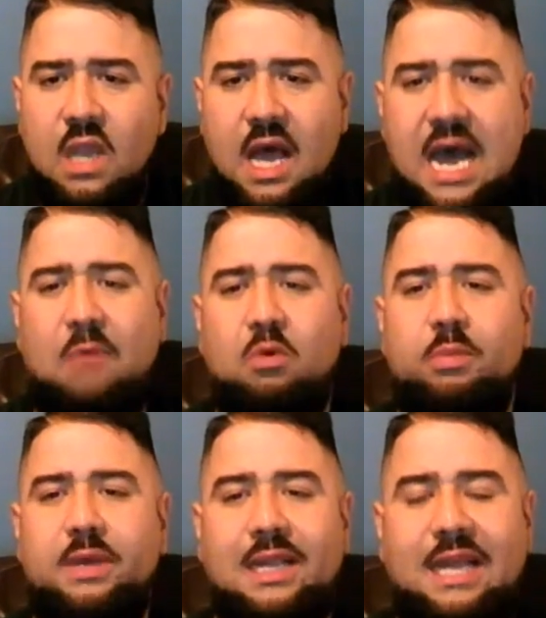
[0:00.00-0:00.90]
I will
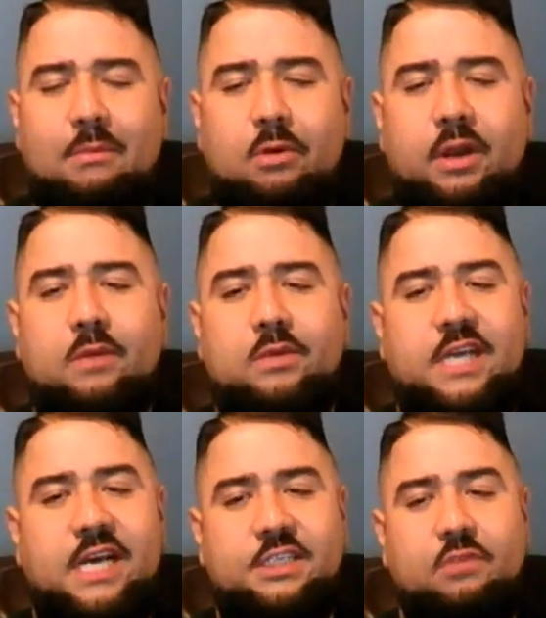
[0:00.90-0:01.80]
be collaborating with
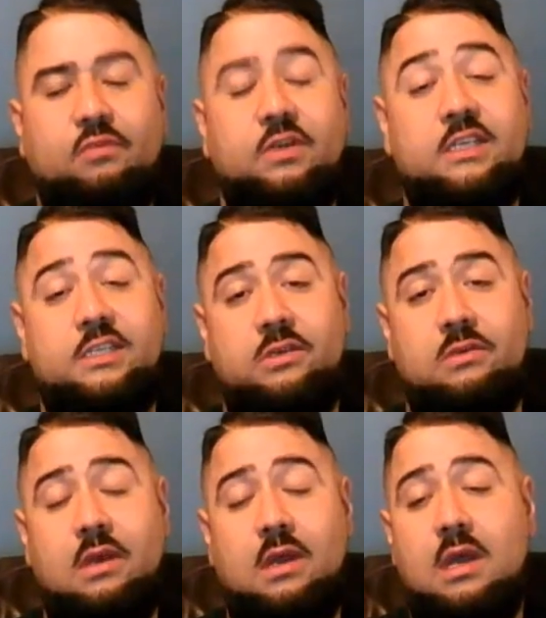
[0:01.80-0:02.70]
Dashy really soon.
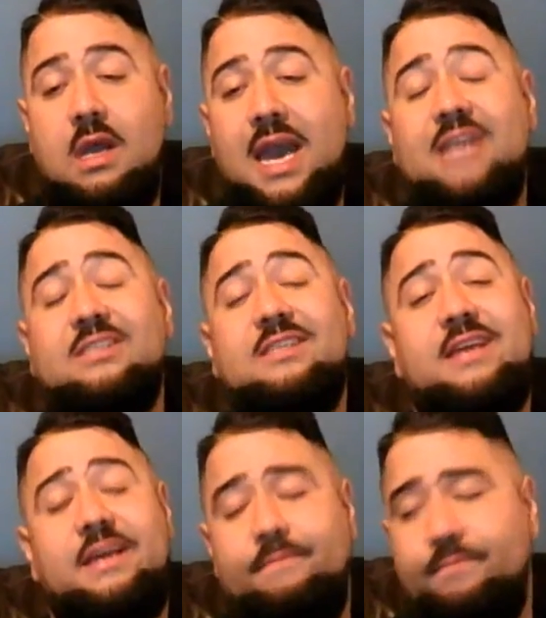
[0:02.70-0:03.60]
Here's the thing.